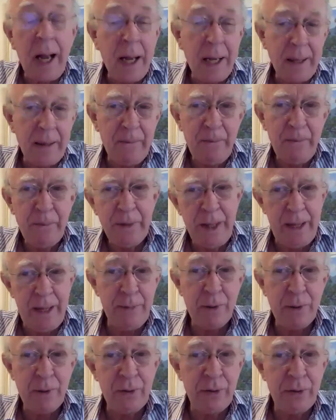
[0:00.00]
hi,
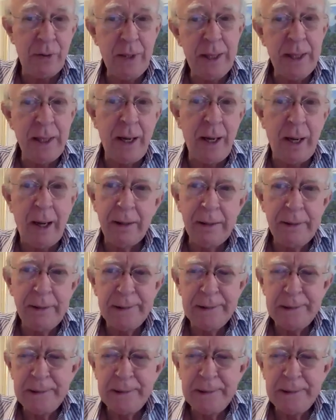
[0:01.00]
I'm your new leader?